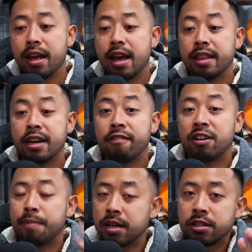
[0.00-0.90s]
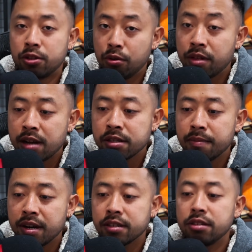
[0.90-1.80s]
And then if you deposit
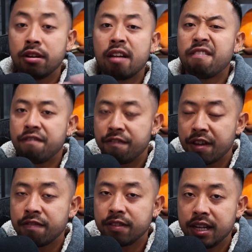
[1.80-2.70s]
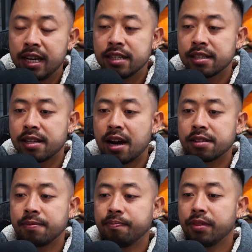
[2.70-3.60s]
$2,000, you get 15 stocks.